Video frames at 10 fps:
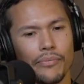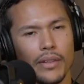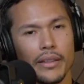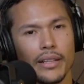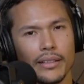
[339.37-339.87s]

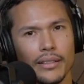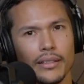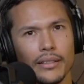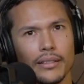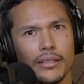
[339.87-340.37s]
I think
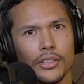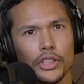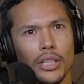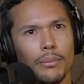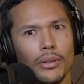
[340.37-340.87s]
the
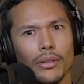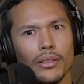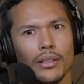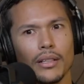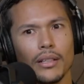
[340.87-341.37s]
gym or,
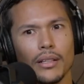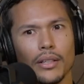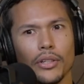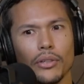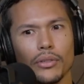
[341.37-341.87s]

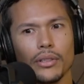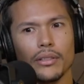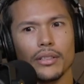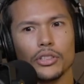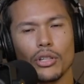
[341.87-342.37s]

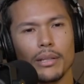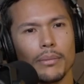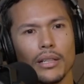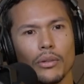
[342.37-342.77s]
the treadmill